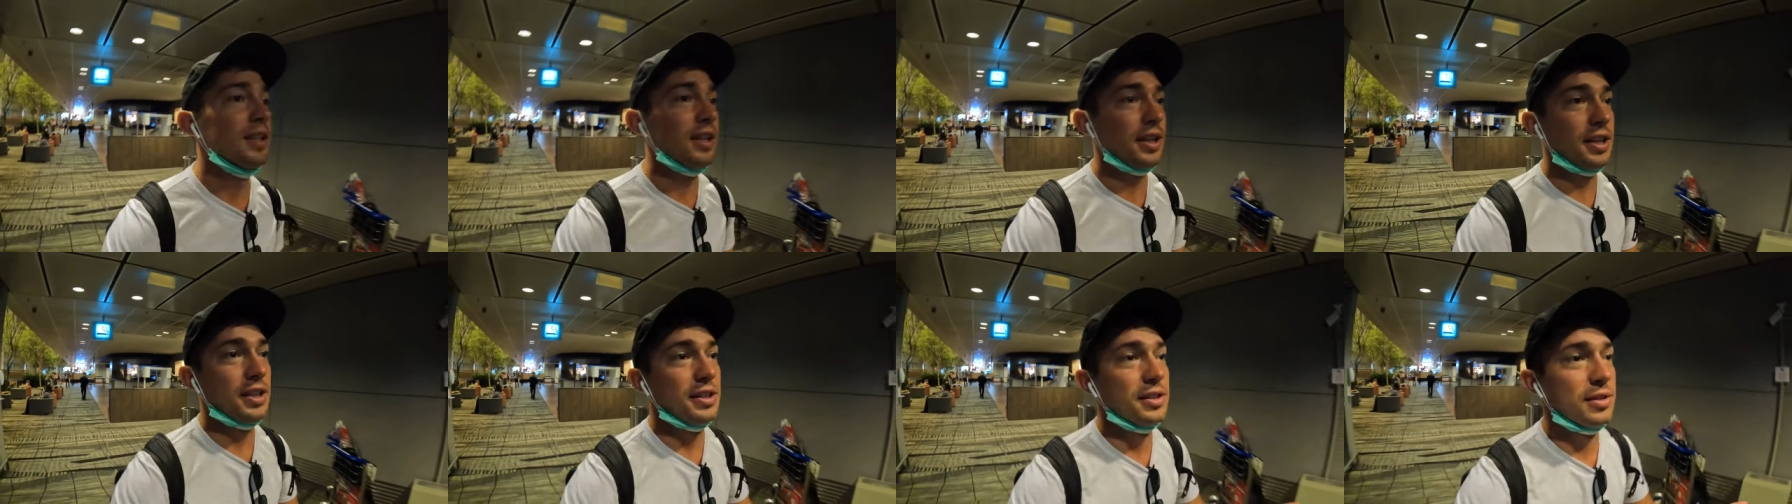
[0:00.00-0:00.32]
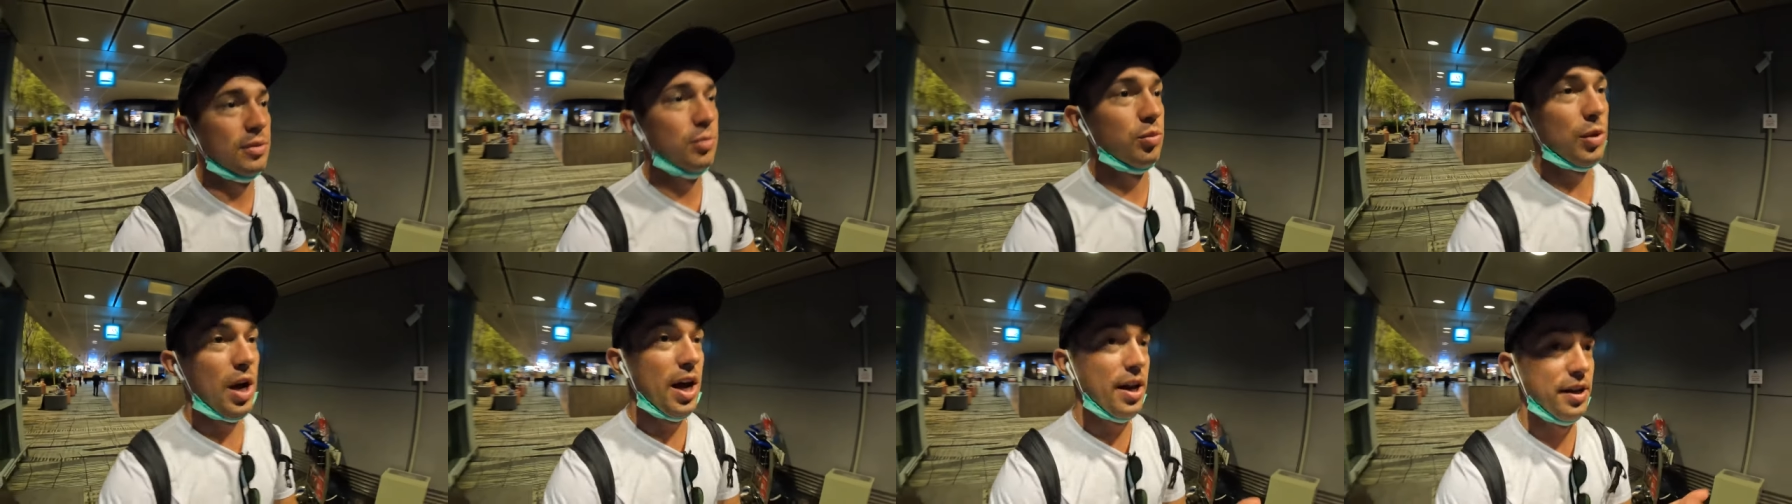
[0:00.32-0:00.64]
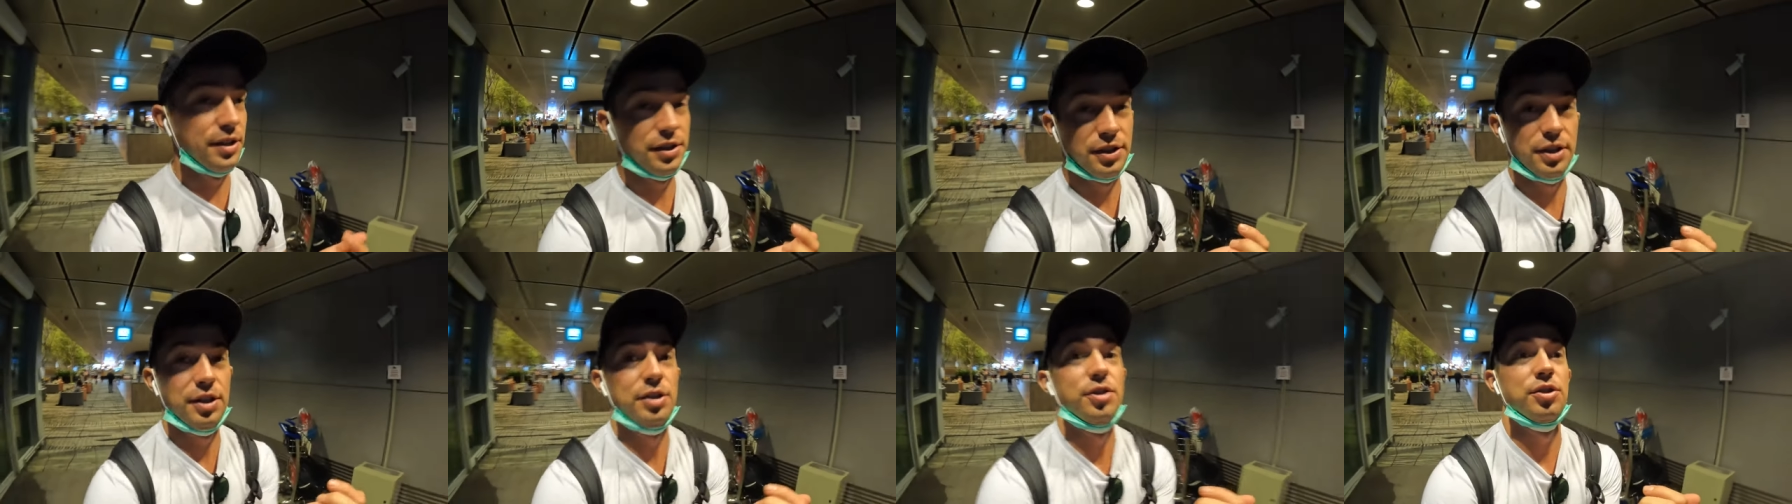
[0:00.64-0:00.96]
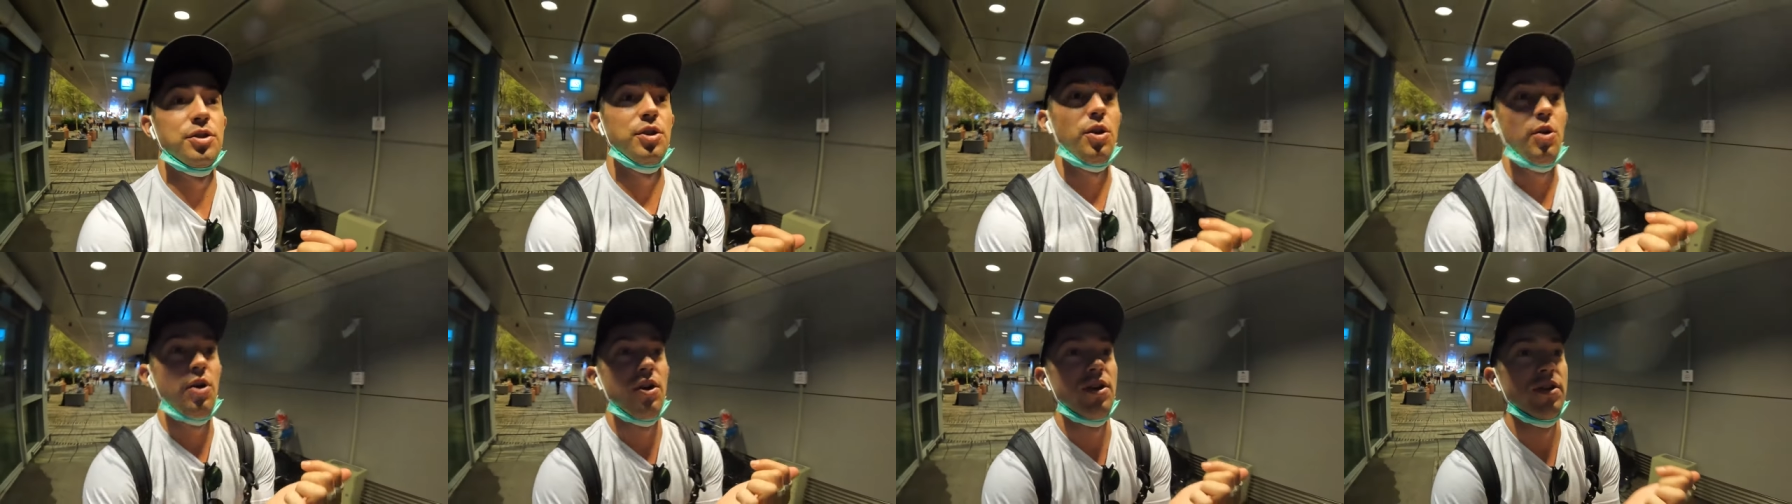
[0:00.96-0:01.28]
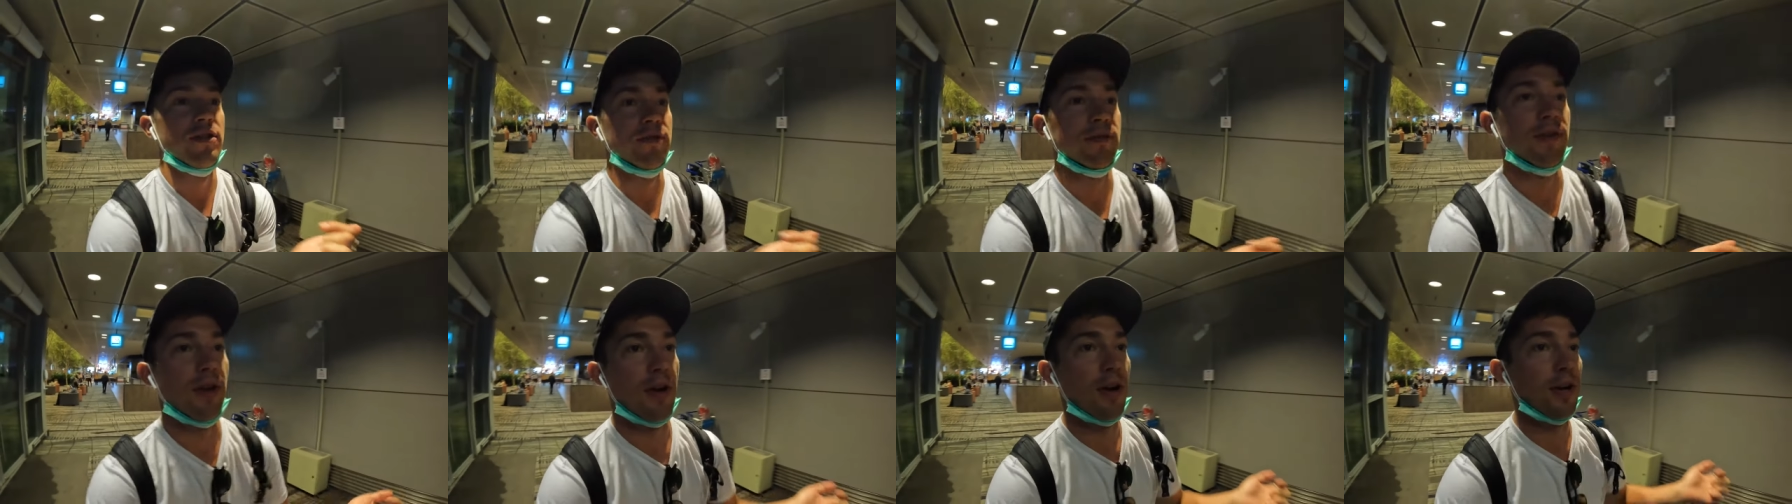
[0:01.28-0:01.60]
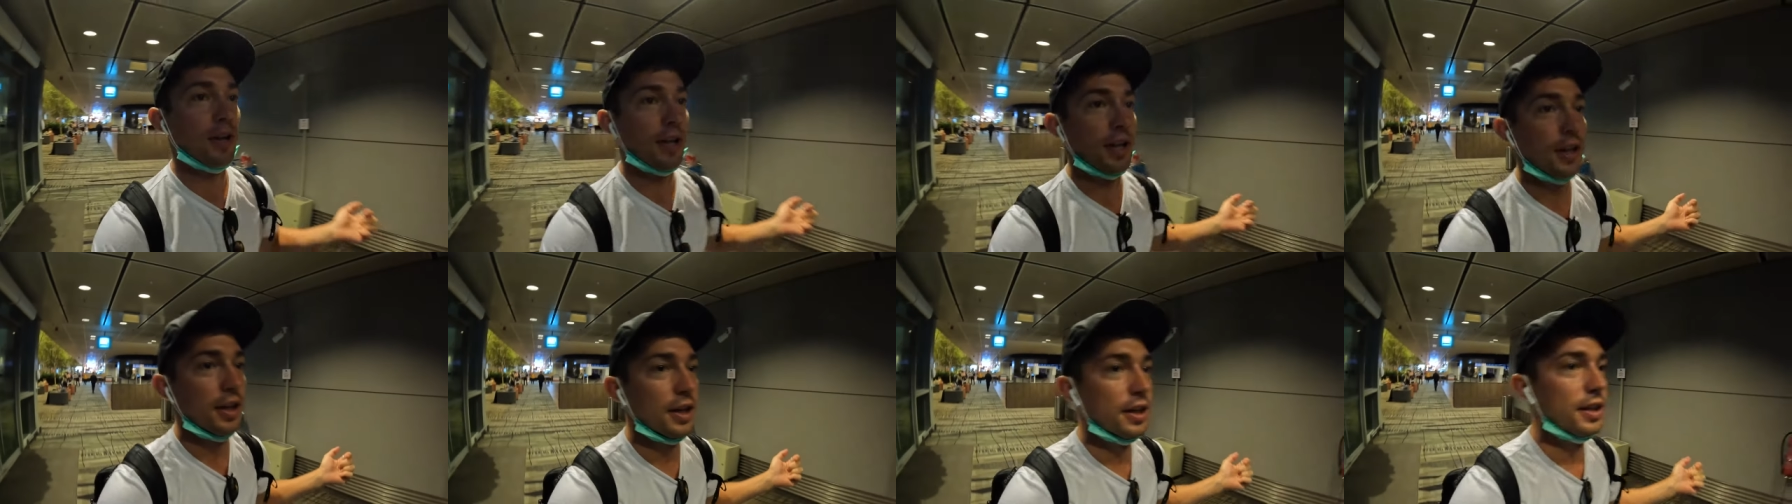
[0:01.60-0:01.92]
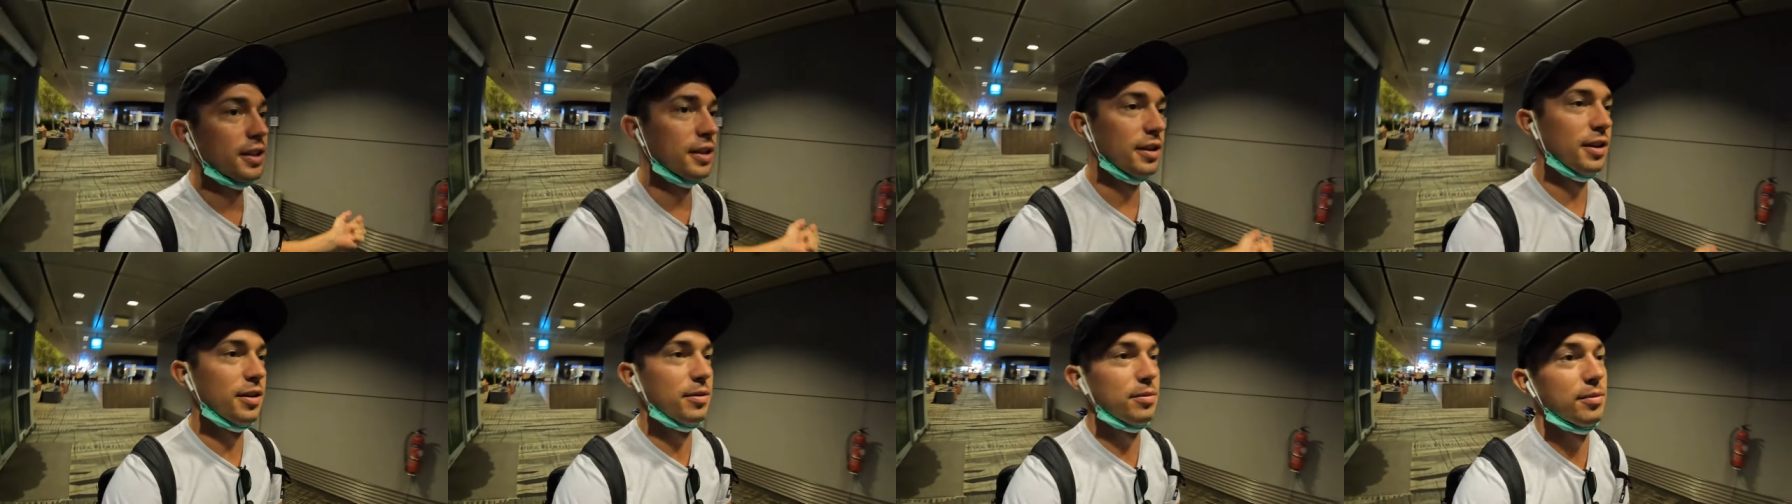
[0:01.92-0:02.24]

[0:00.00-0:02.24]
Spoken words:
like, it's honestly, it's so hard to vlog and like